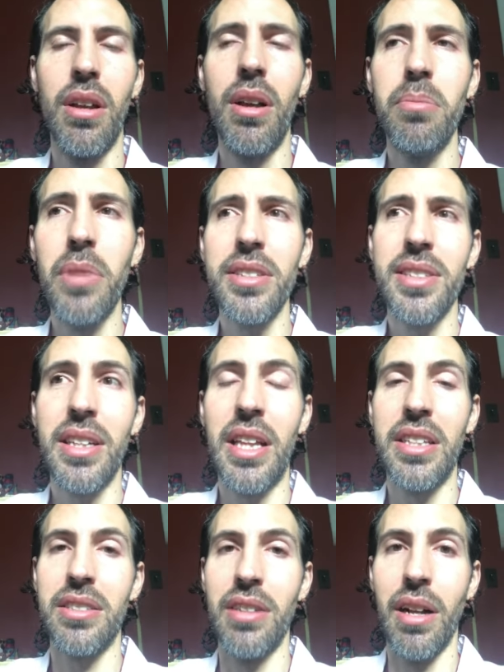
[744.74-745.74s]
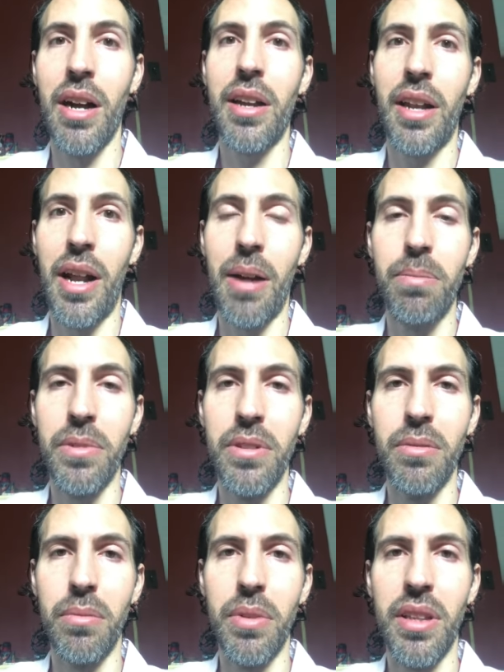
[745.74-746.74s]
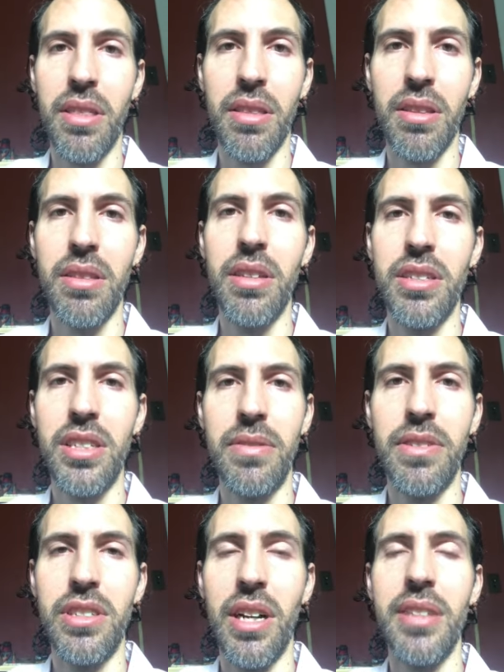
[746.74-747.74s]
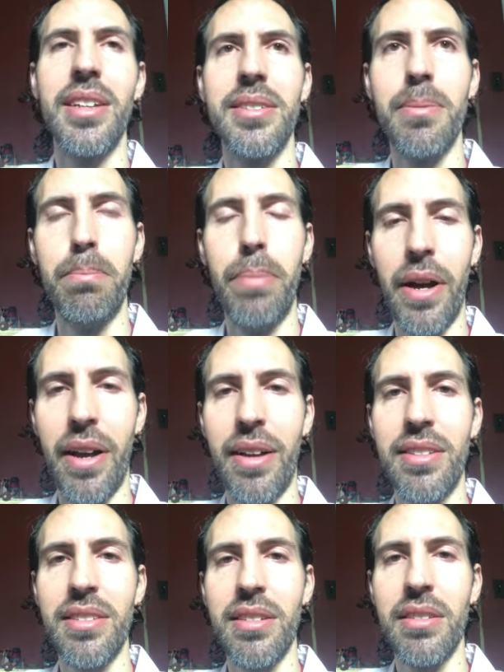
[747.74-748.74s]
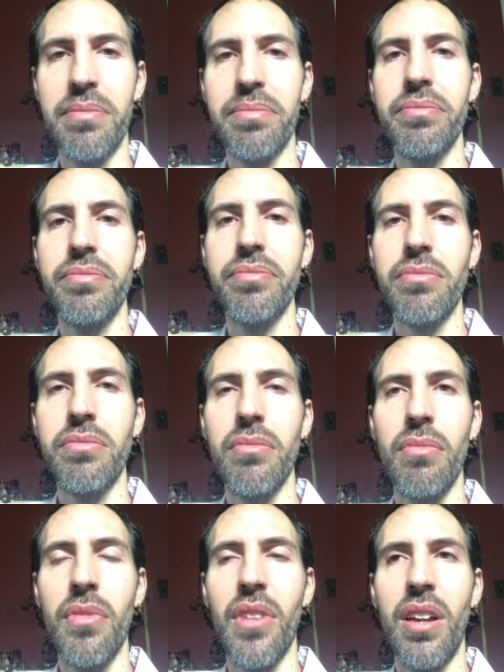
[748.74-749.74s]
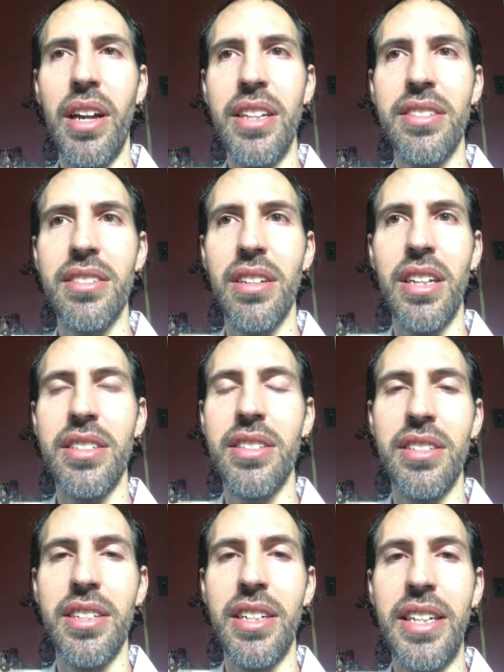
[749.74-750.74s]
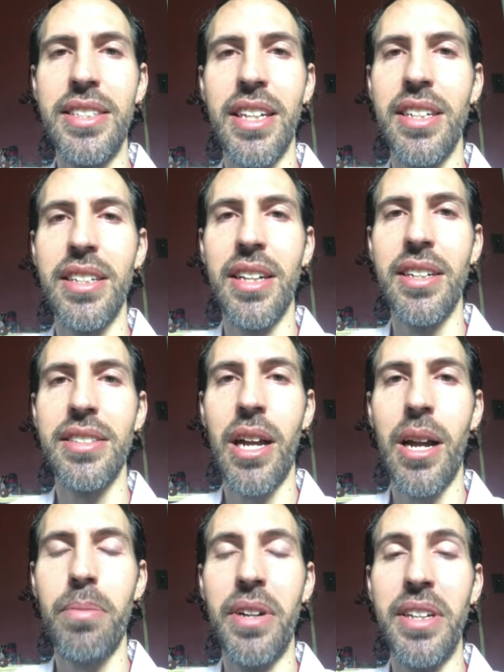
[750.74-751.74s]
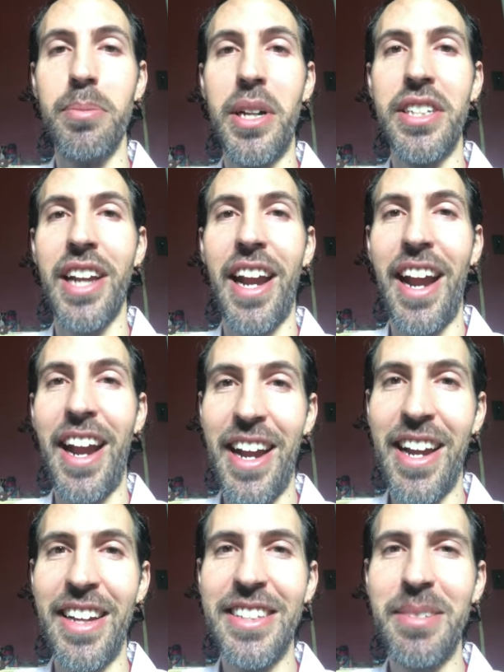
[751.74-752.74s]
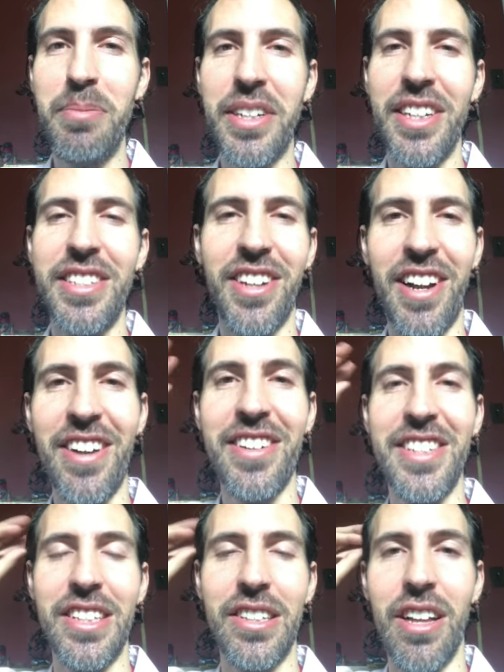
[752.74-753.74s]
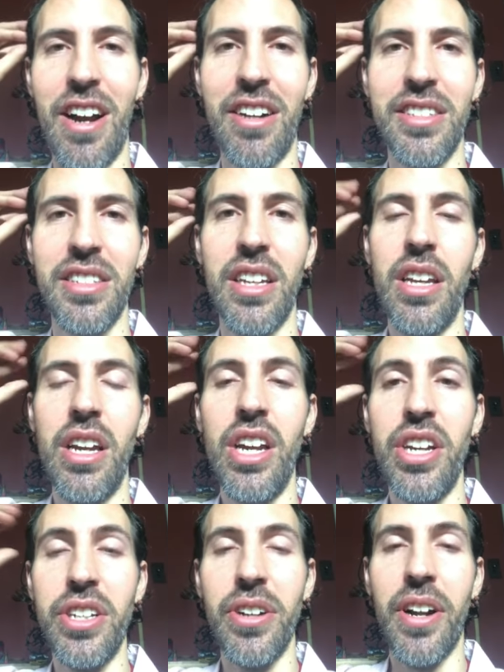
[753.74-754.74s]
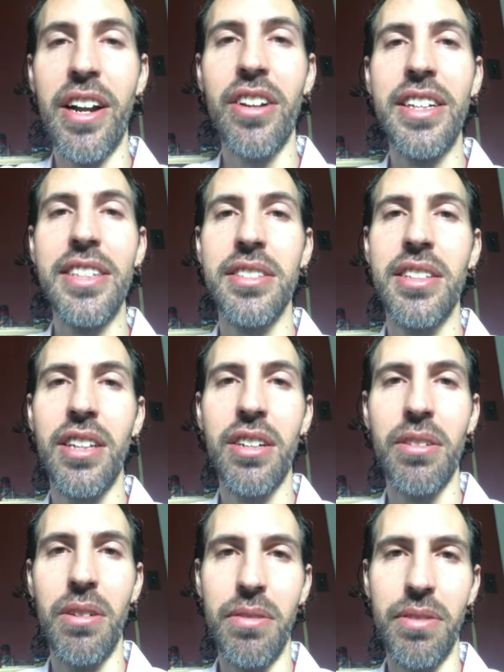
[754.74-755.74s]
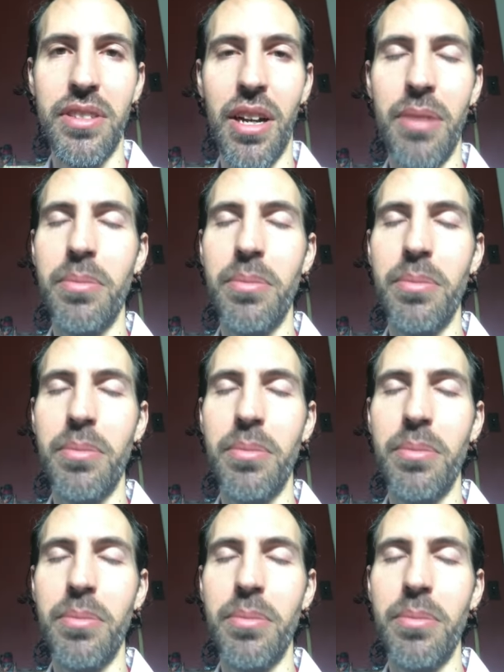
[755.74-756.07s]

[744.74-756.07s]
I'm not saying that's not going to happen with the Shiva Jatas, but he said it doesn't happen as much, and because your hair is locked, your hair gets thicker over time.